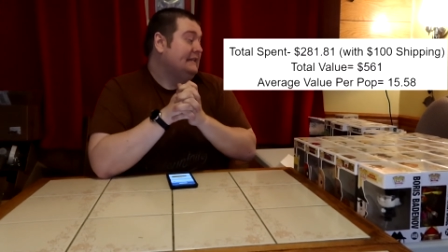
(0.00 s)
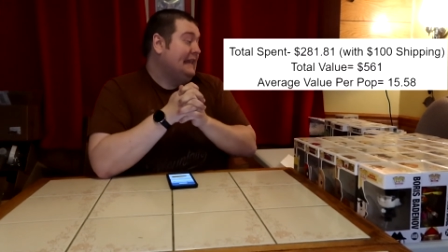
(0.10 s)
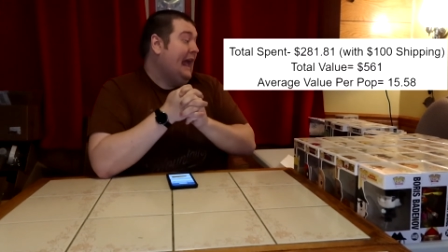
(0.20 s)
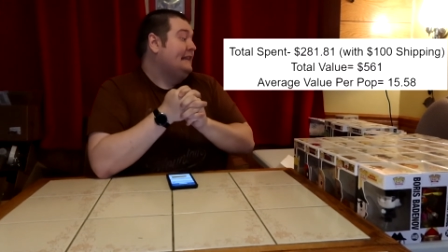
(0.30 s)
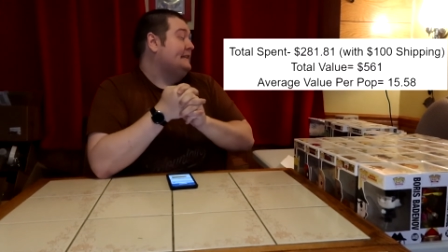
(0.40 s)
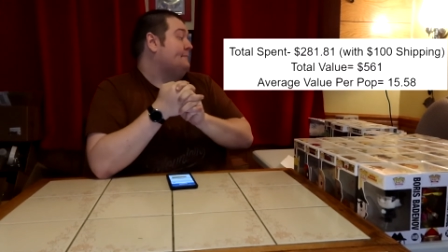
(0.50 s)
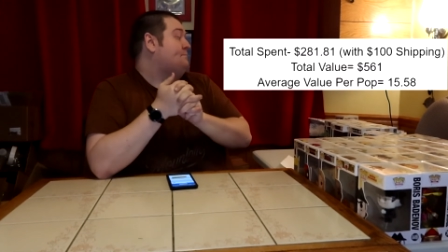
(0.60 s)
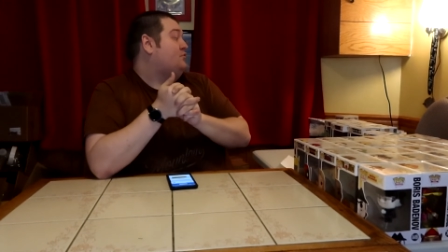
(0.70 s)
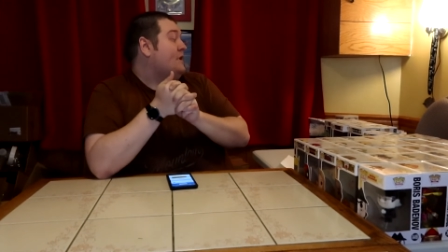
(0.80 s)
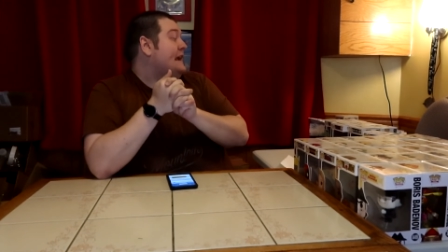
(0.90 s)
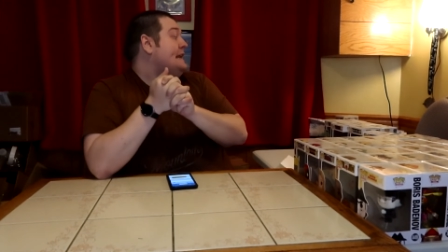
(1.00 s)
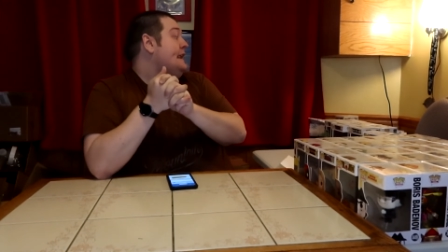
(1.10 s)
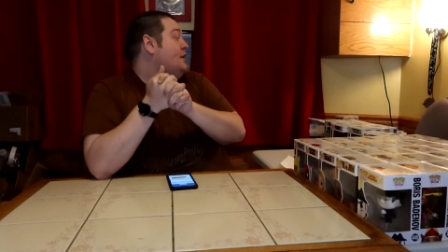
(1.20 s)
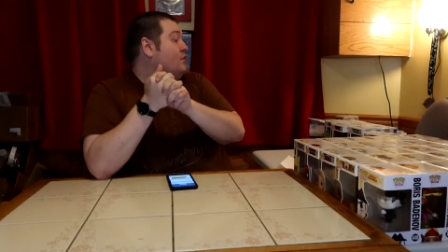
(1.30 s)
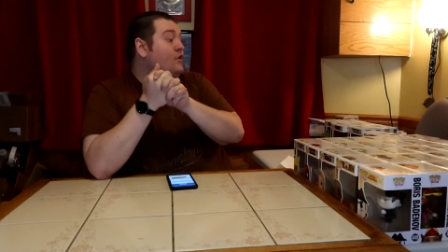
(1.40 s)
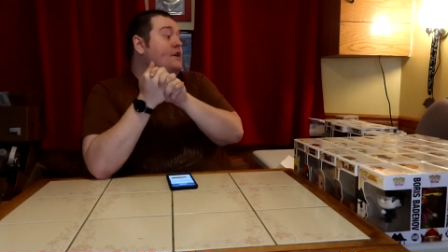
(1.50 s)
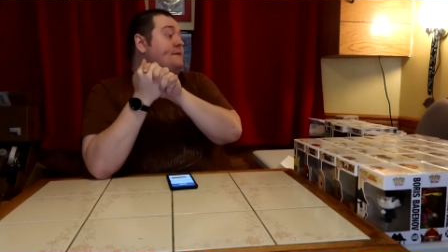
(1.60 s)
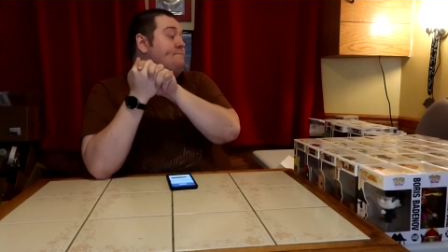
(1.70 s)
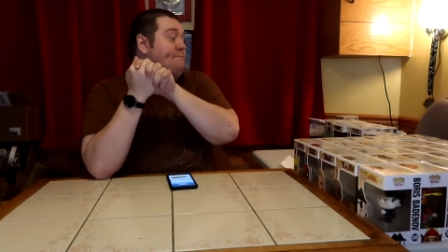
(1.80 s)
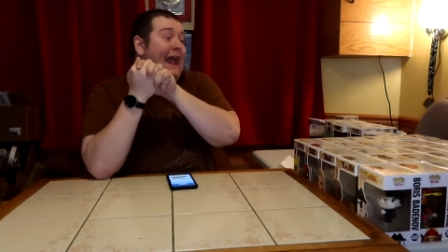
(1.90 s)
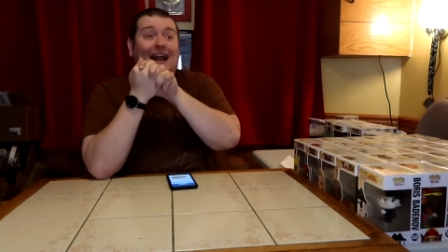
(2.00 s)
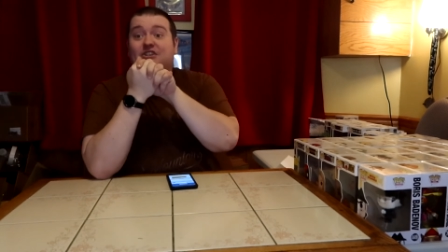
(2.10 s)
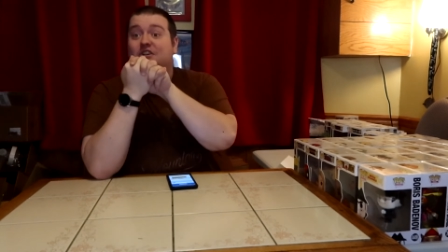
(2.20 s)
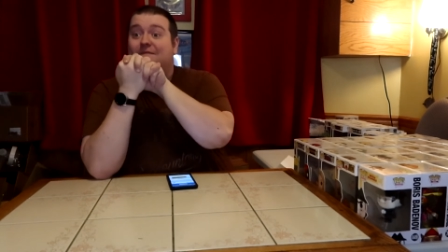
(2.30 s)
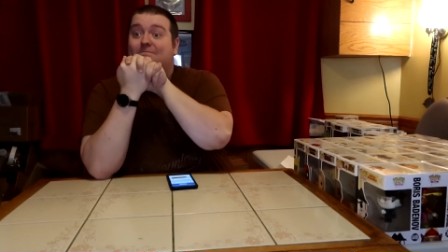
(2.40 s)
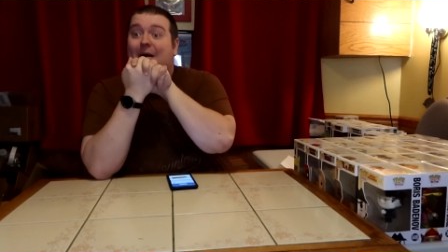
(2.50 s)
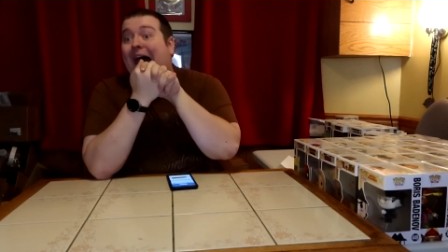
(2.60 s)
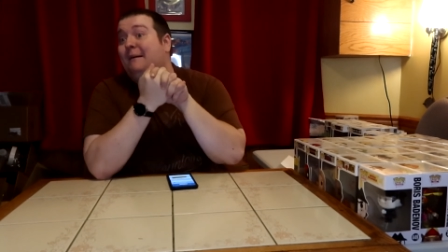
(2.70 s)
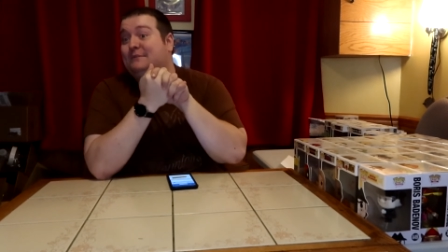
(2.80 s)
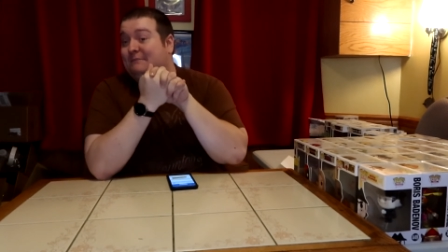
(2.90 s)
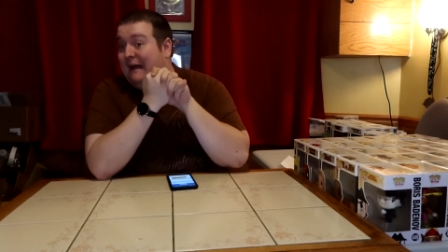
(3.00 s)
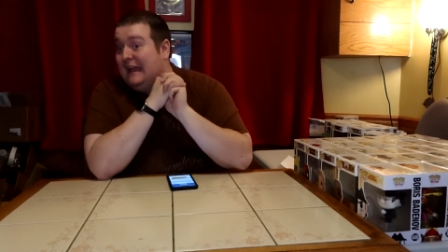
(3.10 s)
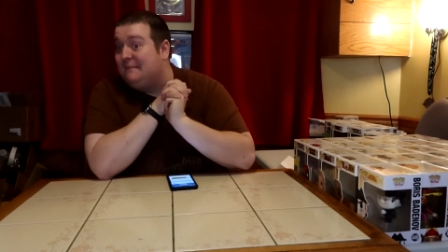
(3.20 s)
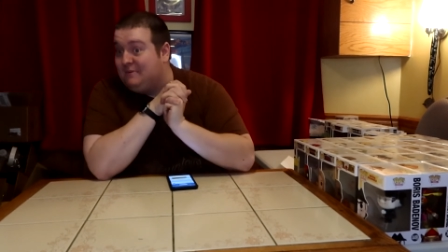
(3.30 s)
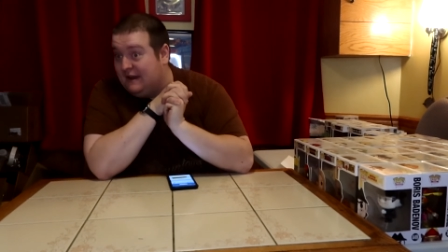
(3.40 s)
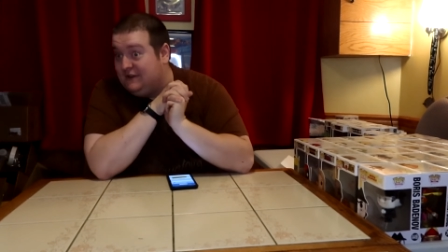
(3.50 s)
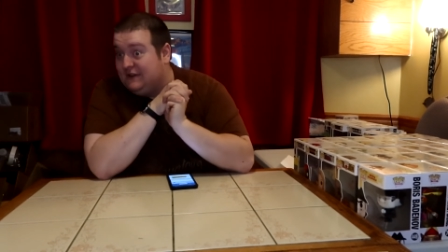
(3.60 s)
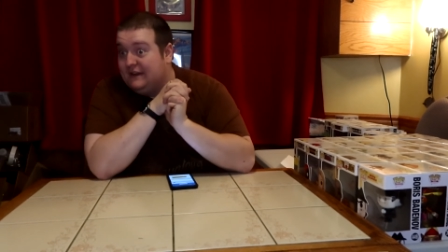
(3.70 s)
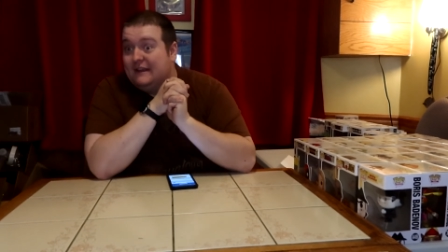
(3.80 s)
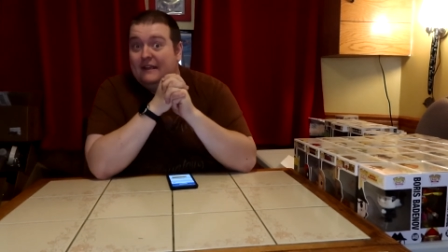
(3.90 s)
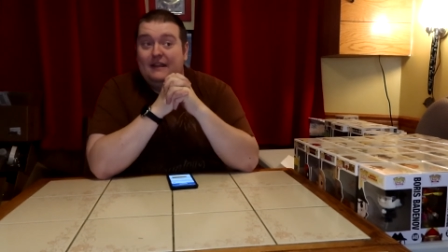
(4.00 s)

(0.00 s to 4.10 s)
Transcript: That's a pretty good batch of pops, in my opinion.